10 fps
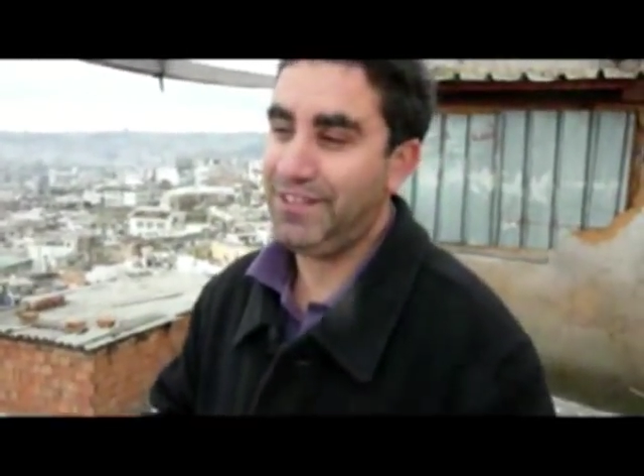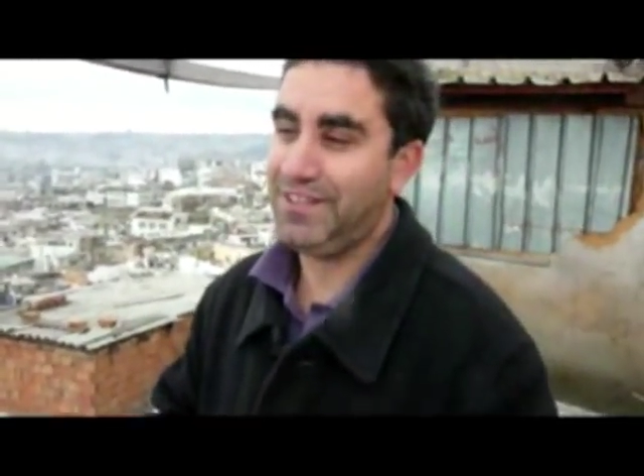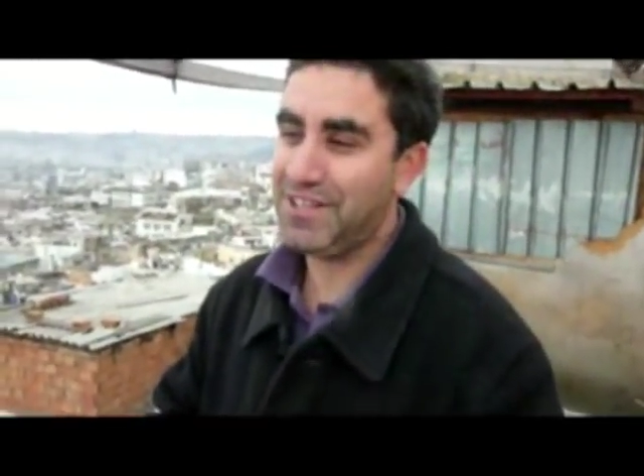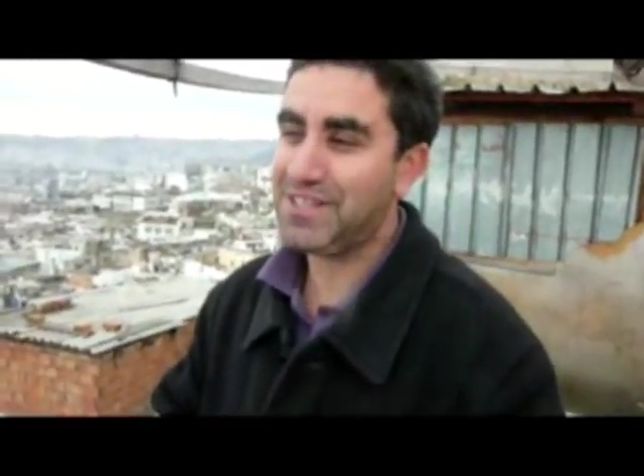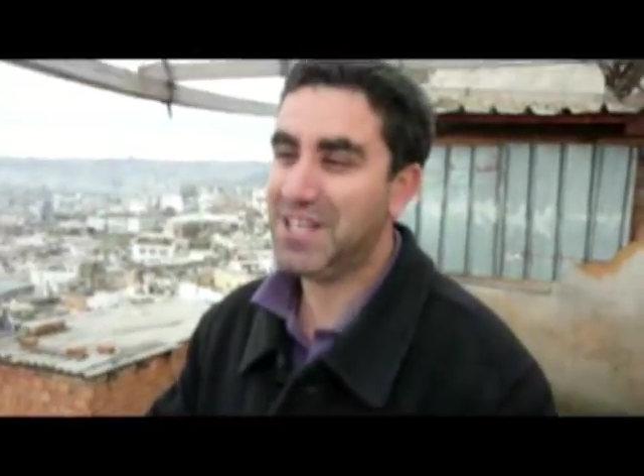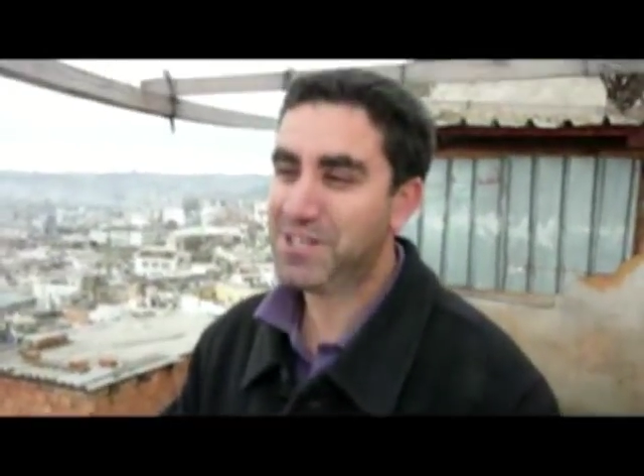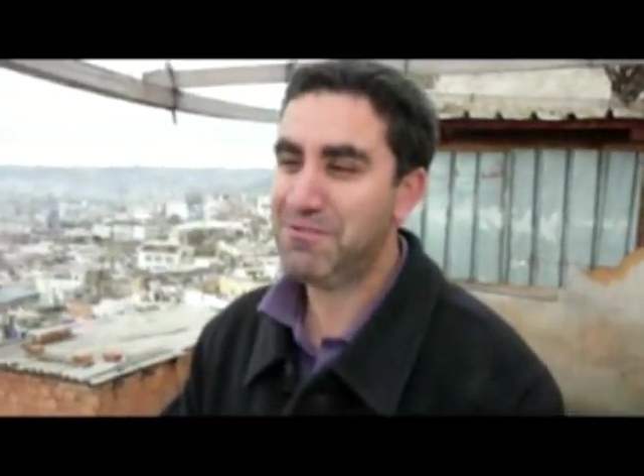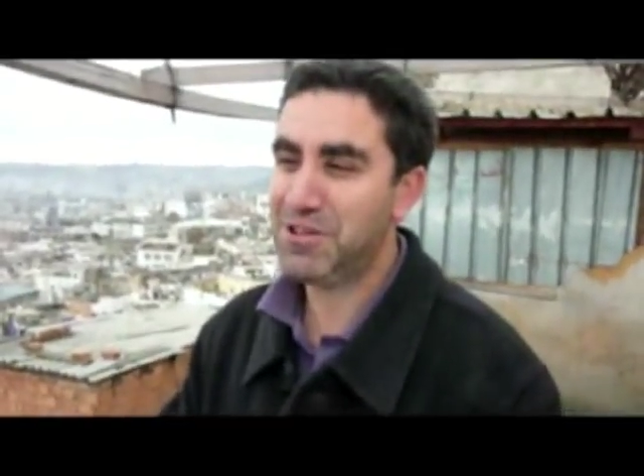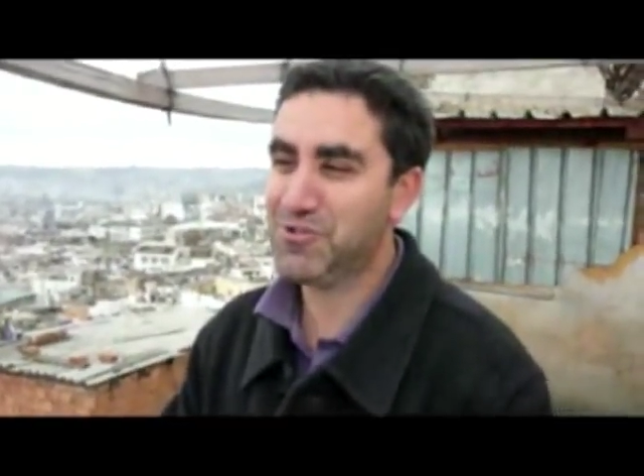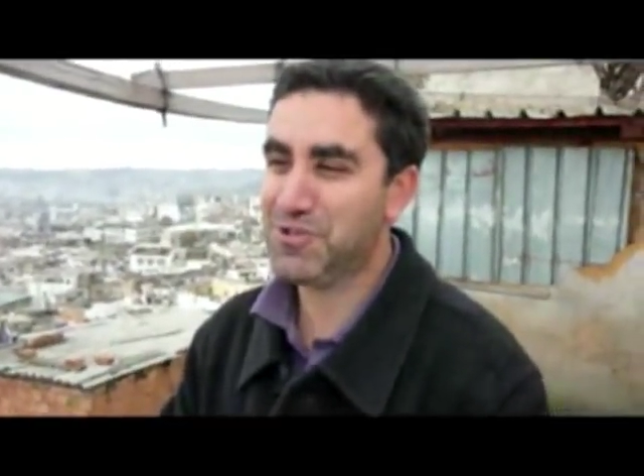this lets
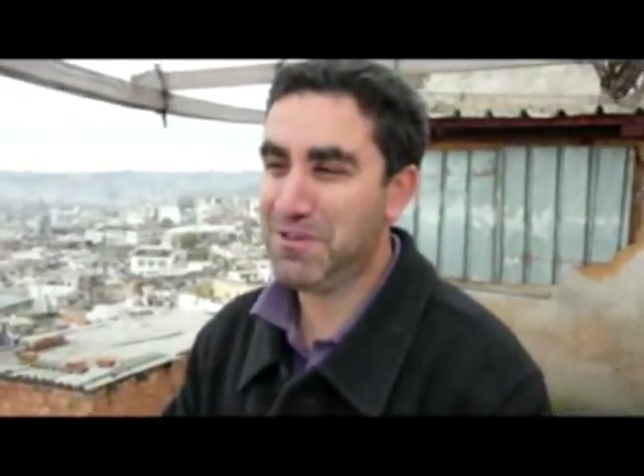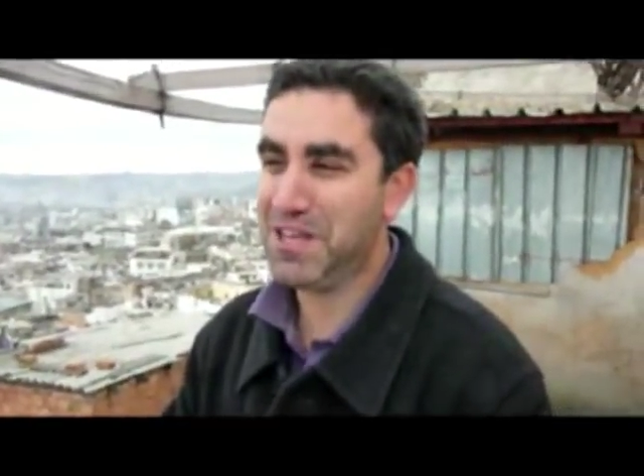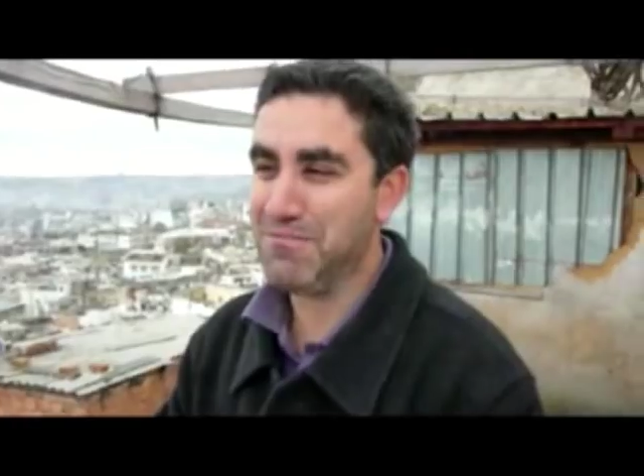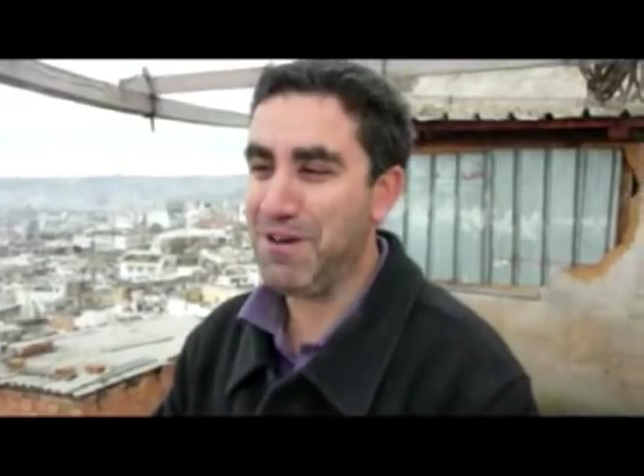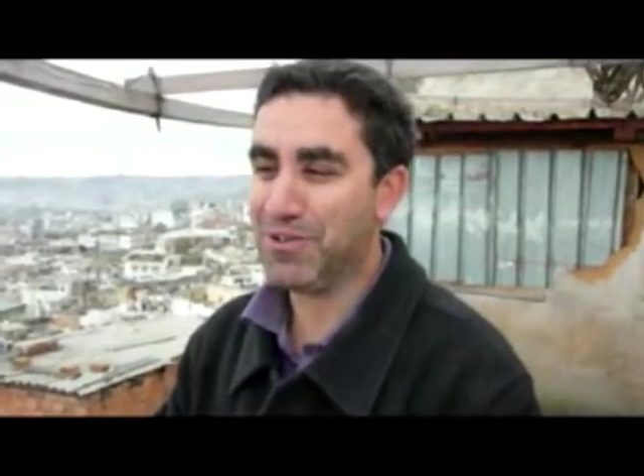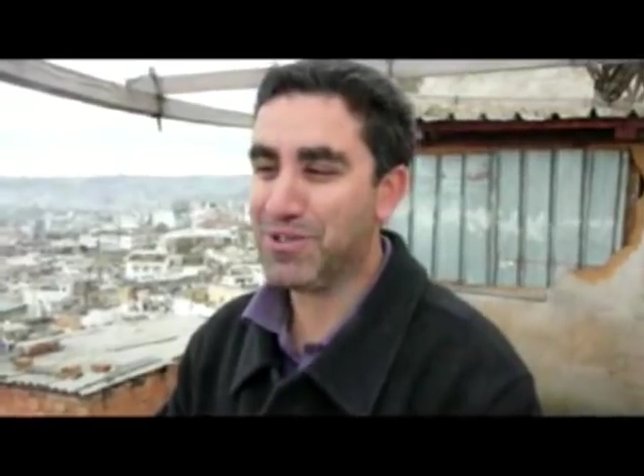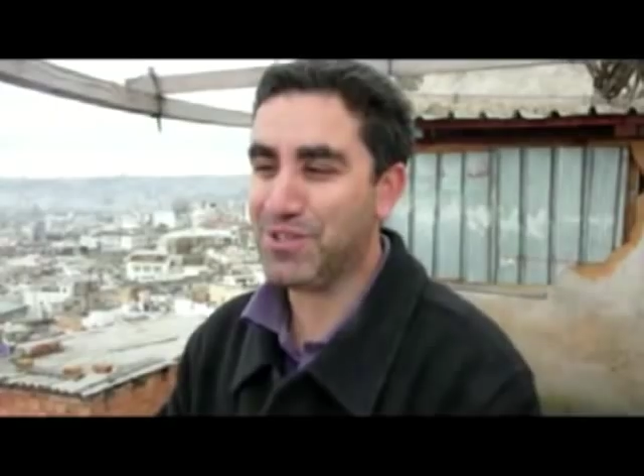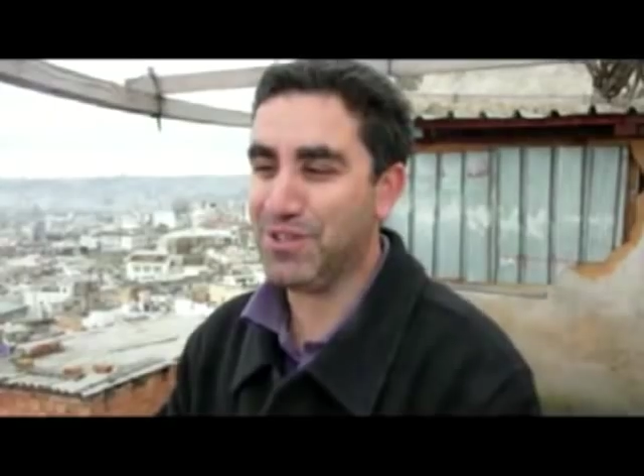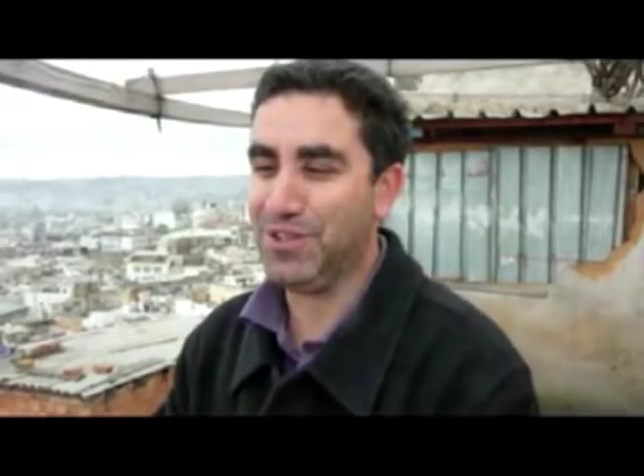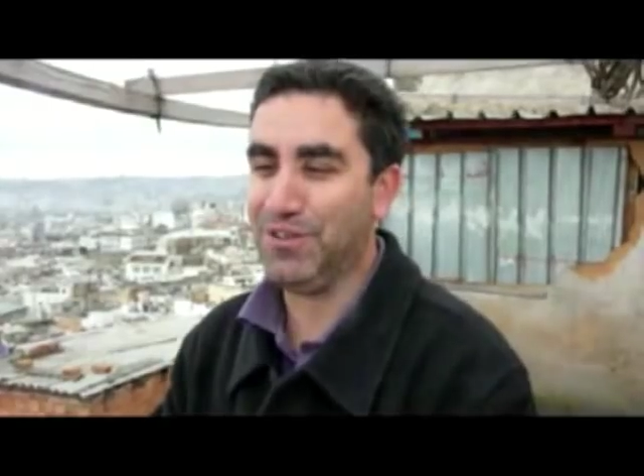me to speak about
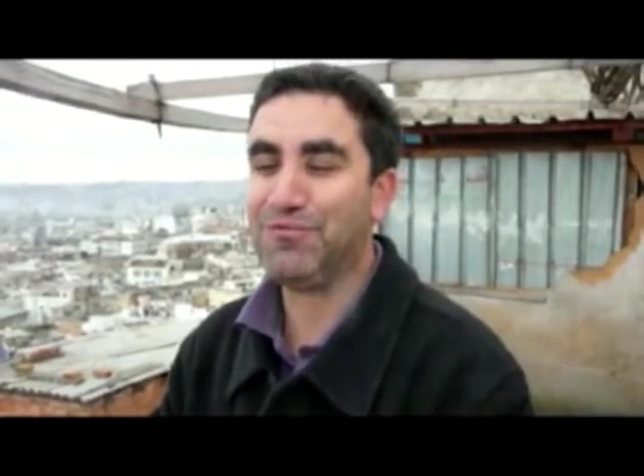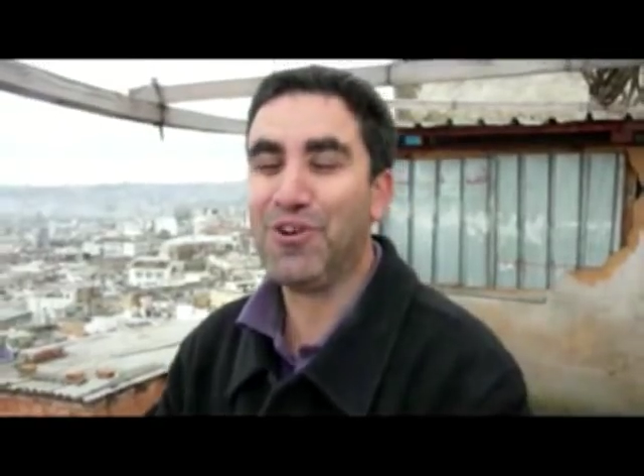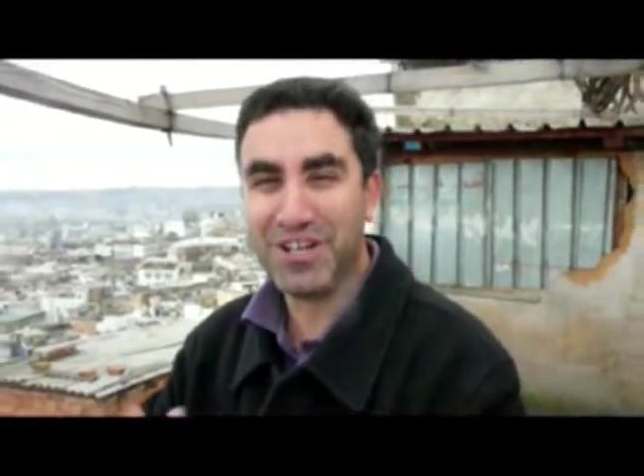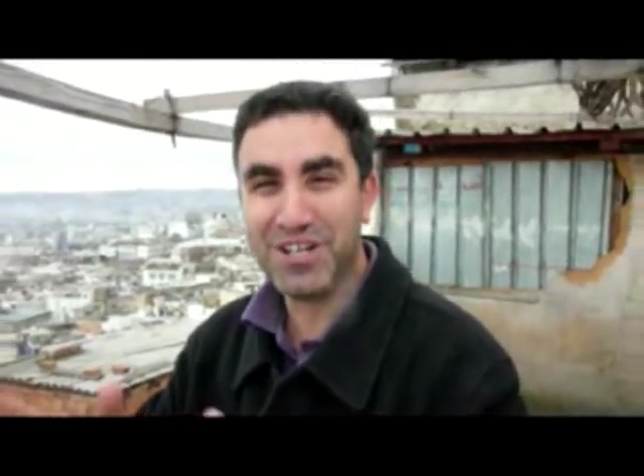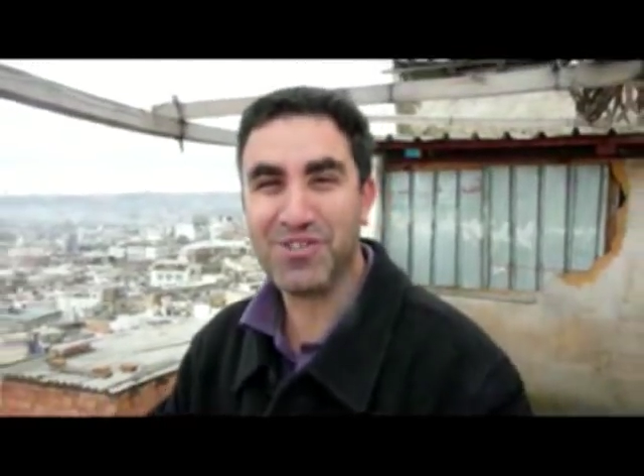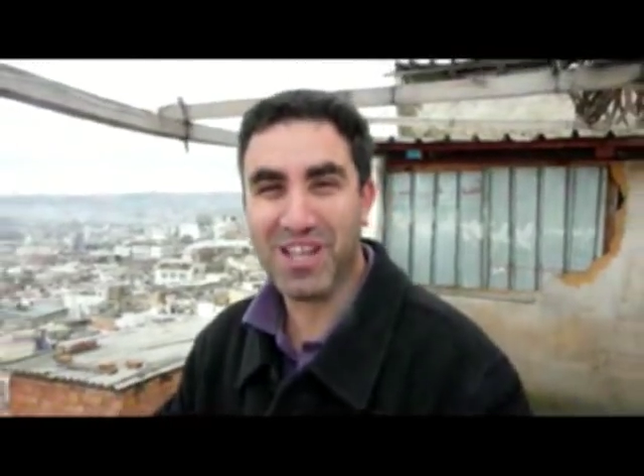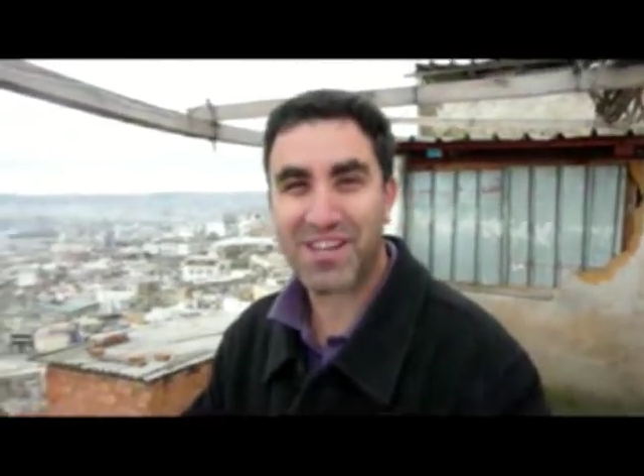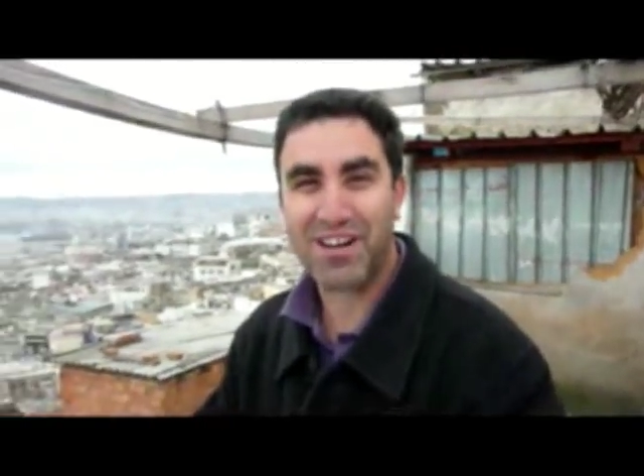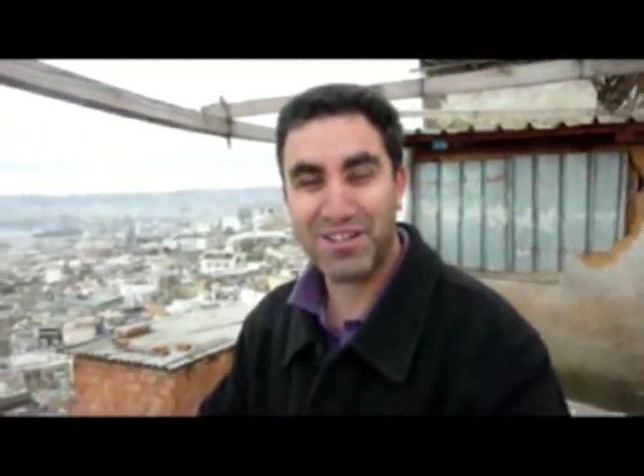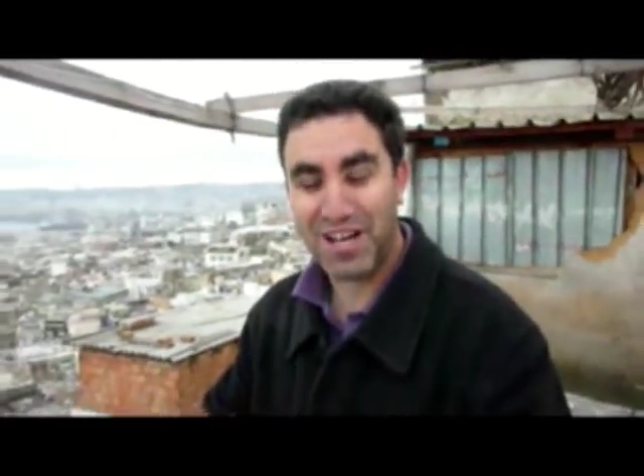the foreigners that
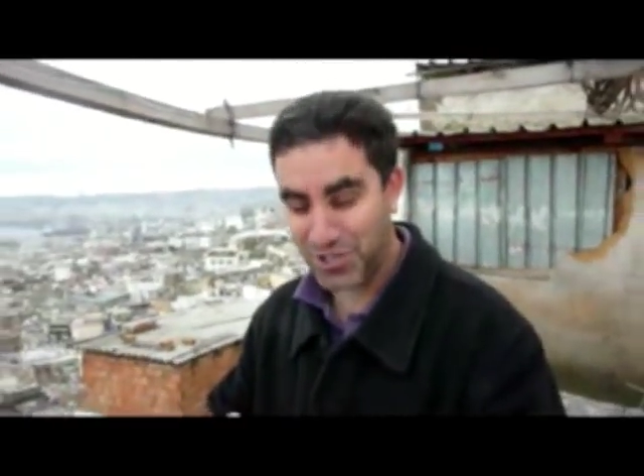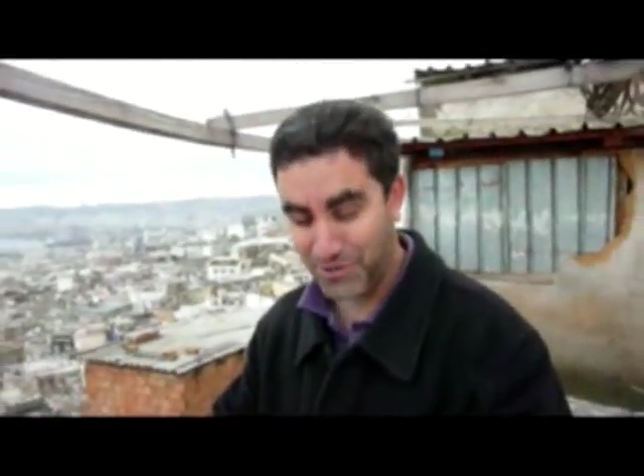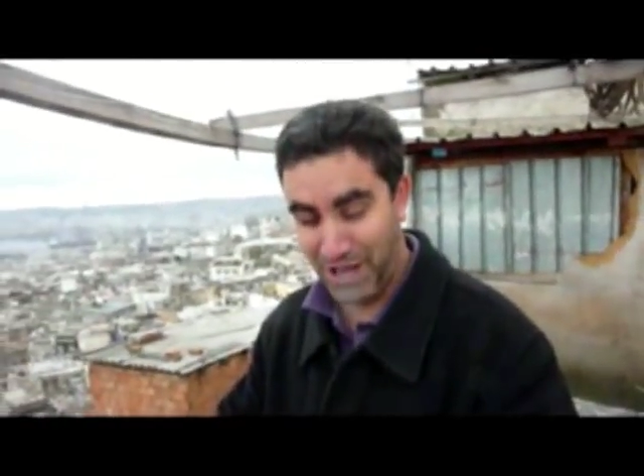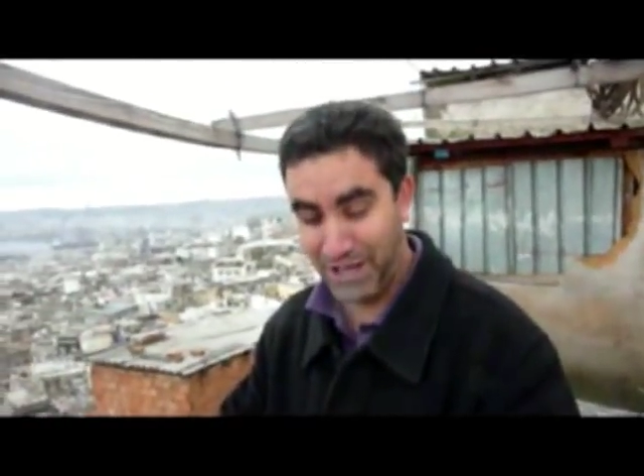are in Algeria.